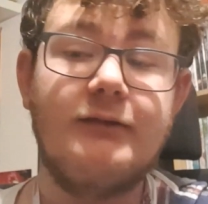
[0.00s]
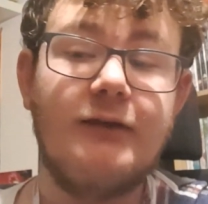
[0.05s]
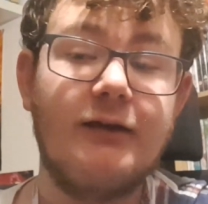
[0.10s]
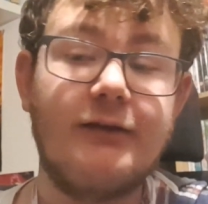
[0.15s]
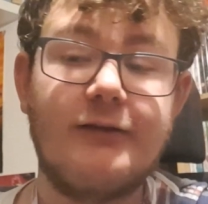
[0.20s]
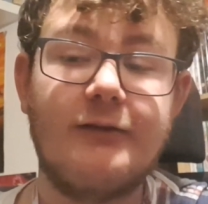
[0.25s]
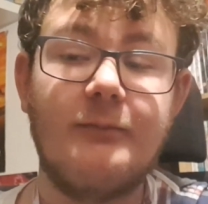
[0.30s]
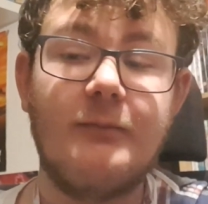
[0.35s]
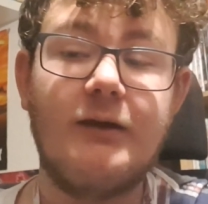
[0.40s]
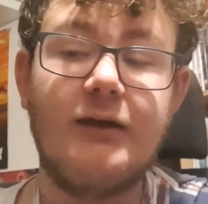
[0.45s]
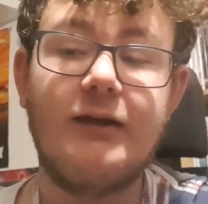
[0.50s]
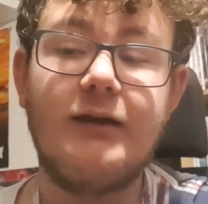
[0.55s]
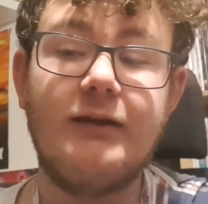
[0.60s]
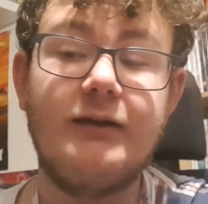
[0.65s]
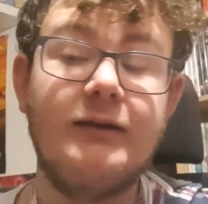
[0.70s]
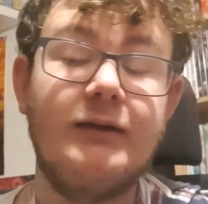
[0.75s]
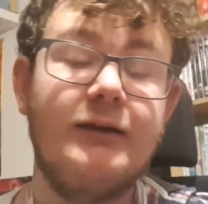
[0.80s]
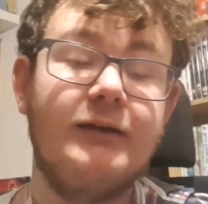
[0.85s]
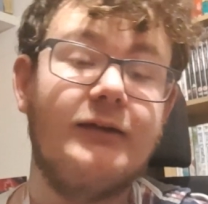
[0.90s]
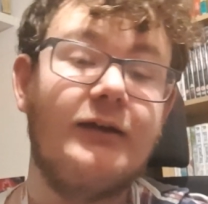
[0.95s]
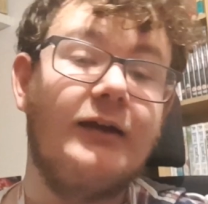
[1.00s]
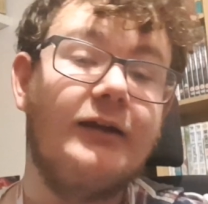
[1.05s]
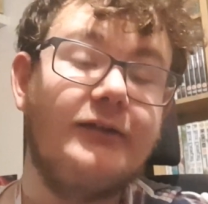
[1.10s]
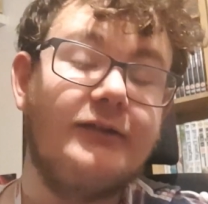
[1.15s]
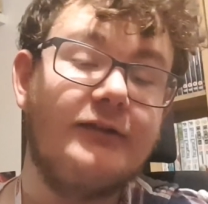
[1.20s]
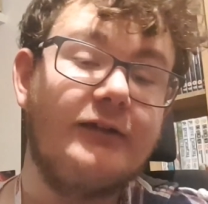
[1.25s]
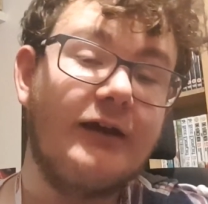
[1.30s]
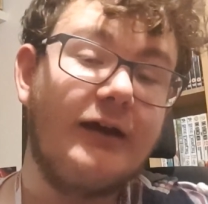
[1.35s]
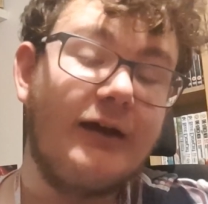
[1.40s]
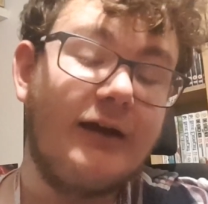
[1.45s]
Natsume,
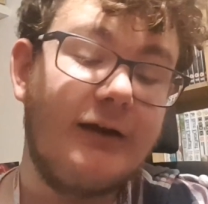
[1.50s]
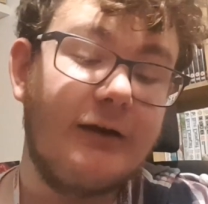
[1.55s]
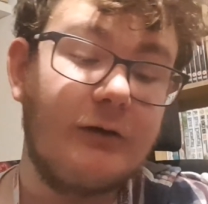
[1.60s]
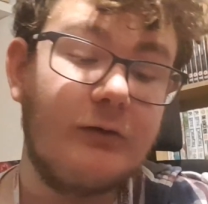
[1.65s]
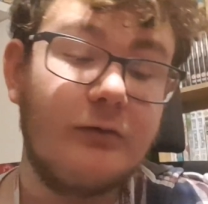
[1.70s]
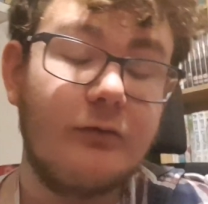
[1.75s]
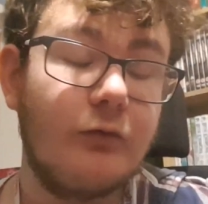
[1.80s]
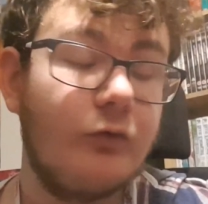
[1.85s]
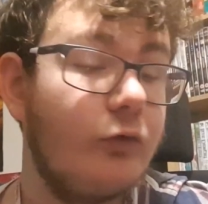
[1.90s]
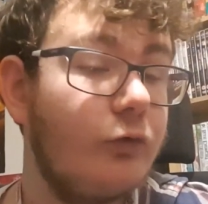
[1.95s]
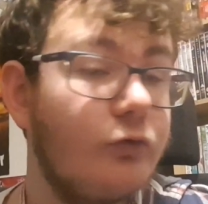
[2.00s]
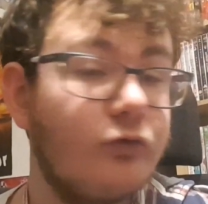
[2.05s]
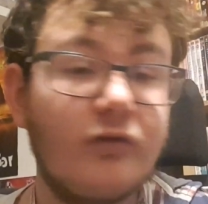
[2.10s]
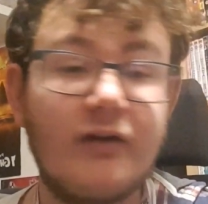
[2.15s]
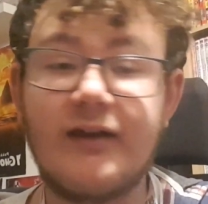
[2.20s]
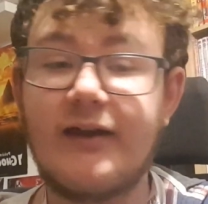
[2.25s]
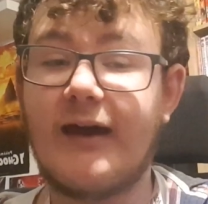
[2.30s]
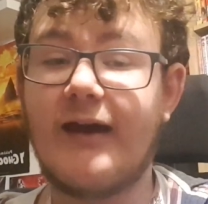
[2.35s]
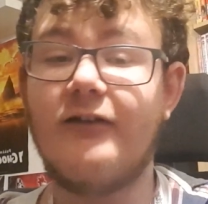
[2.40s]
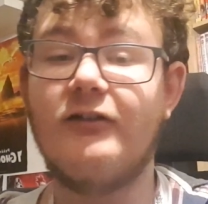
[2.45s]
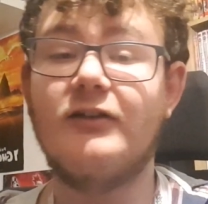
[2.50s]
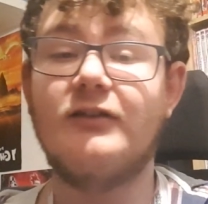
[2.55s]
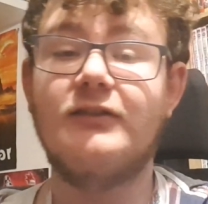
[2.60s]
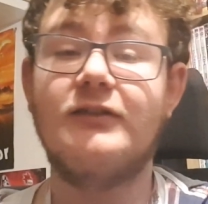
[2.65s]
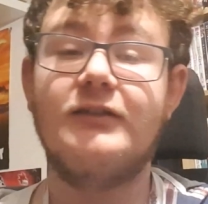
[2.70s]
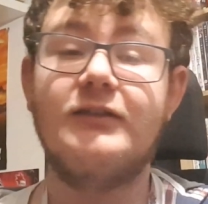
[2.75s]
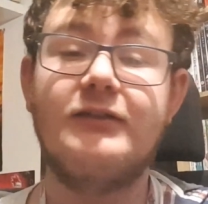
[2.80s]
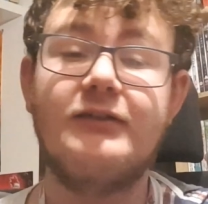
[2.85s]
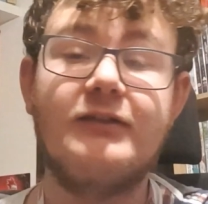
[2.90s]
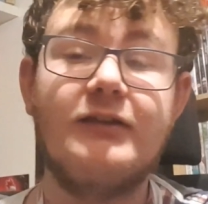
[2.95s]
Keisuke, all great
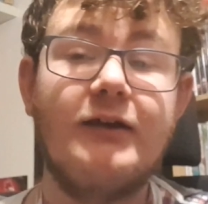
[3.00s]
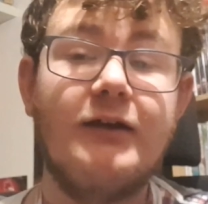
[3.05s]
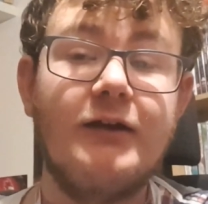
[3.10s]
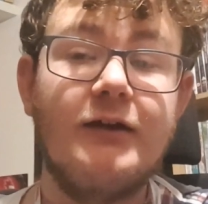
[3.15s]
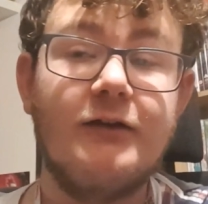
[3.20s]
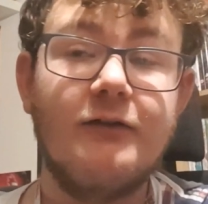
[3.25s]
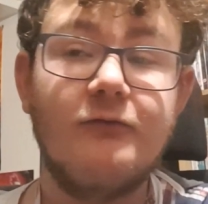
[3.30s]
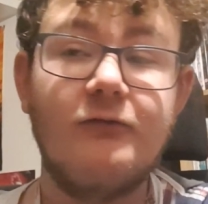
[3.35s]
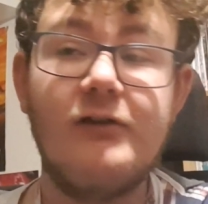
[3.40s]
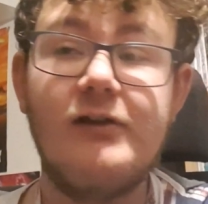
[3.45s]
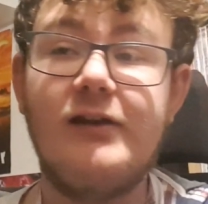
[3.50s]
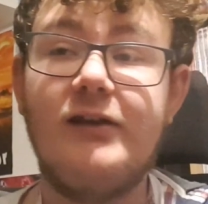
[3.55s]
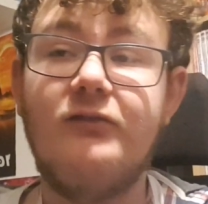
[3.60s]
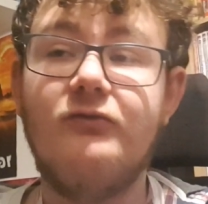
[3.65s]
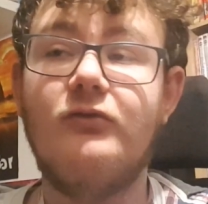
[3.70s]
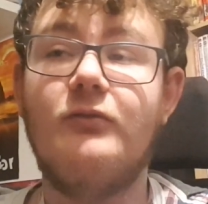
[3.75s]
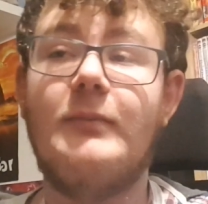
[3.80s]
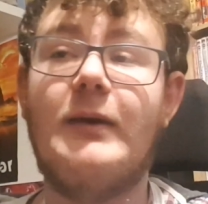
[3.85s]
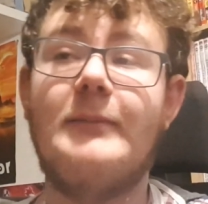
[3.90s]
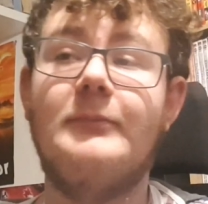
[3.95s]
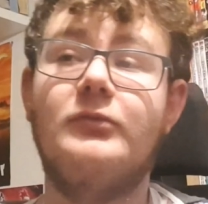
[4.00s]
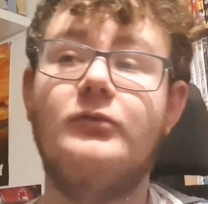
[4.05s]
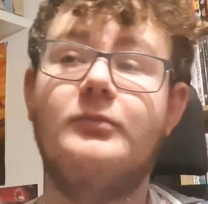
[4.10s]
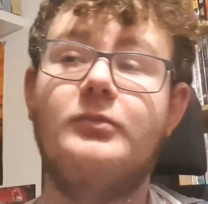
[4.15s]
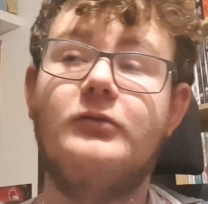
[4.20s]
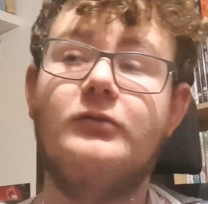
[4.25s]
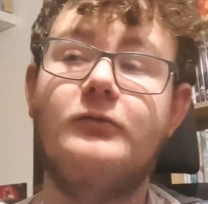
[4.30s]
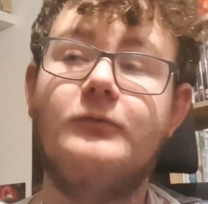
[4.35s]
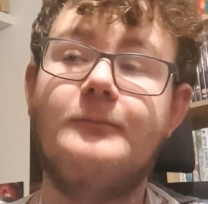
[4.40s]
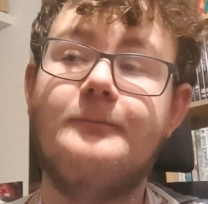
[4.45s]
characters. Really
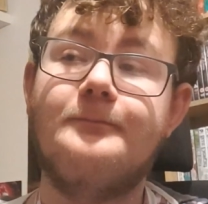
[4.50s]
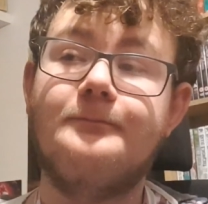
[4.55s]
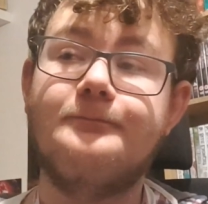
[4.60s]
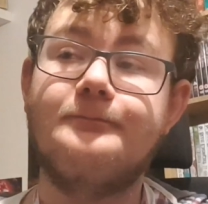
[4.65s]
rememberable.